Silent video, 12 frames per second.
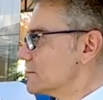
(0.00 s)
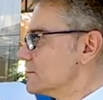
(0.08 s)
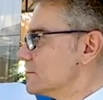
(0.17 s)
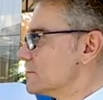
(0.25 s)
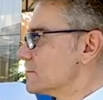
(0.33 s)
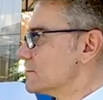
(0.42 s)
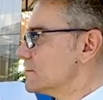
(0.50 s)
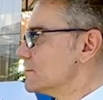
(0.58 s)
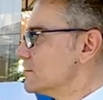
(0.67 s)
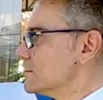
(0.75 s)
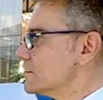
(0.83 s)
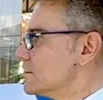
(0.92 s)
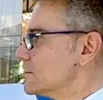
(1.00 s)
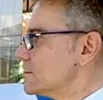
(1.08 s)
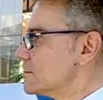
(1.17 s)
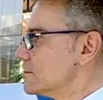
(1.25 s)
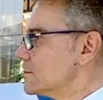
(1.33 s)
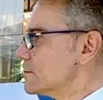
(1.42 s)

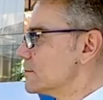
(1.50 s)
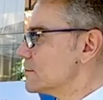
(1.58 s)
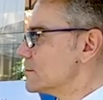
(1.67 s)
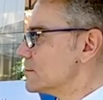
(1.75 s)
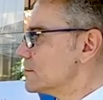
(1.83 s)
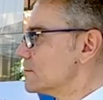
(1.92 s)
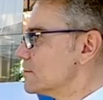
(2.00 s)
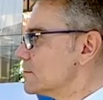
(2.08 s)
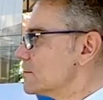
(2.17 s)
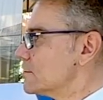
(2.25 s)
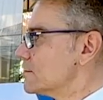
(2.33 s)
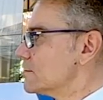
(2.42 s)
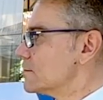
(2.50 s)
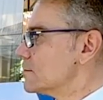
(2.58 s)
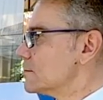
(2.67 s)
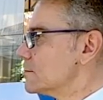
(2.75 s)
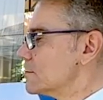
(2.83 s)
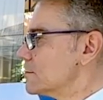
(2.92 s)

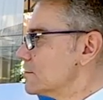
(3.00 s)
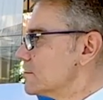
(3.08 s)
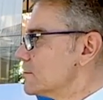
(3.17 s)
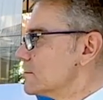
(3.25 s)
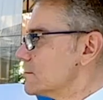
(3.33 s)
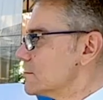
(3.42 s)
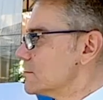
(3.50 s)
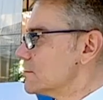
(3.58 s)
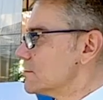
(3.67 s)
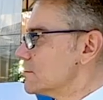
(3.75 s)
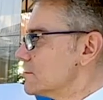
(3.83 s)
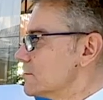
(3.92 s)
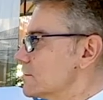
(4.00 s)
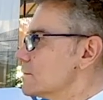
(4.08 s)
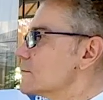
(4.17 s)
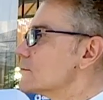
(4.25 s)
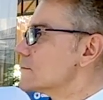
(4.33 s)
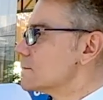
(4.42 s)

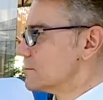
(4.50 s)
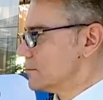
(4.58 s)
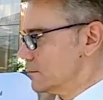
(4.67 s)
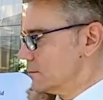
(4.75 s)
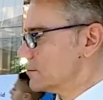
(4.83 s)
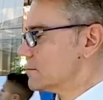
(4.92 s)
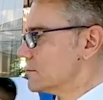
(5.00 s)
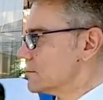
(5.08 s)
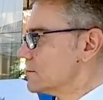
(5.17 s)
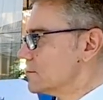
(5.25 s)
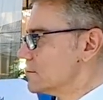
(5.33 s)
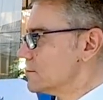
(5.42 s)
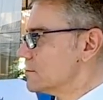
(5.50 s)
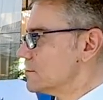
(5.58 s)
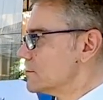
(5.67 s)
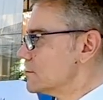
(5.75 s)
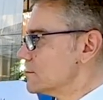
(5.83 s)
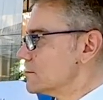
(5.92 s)

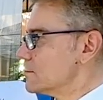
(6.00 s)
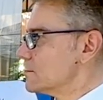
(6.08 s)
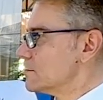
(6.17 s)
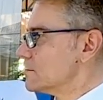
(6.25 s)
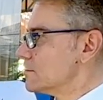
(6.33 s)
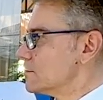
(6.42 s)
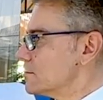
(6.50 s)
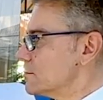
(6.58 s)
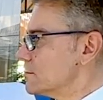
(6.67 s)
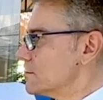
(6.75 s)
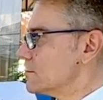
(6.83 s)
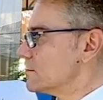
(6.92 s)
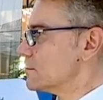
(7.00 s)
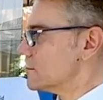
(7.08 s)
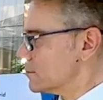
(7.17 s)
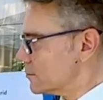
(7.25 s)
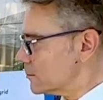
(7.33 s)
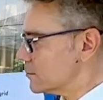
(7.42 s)

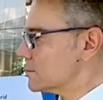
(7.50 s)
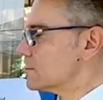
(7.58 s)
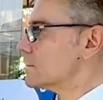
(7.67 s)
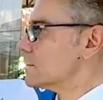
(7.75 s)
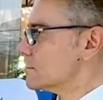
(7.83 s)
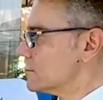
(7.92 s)
The person shown says nothing.